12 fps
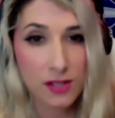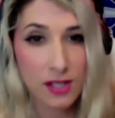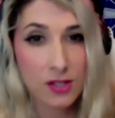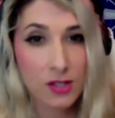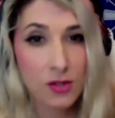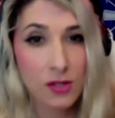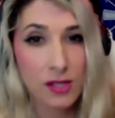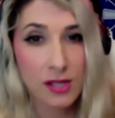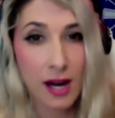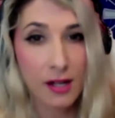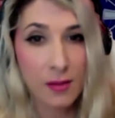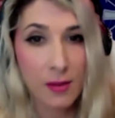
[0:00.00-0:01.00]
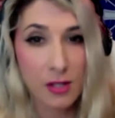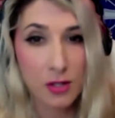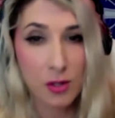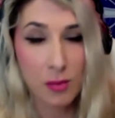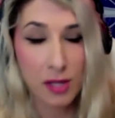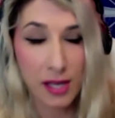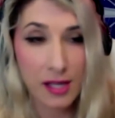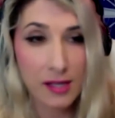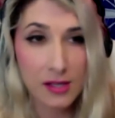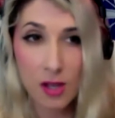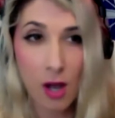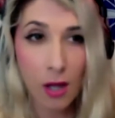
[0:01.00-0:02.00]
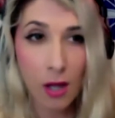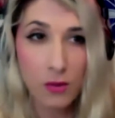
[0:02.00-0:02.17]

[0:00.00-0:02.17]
into these higher dimensional planes. It's all a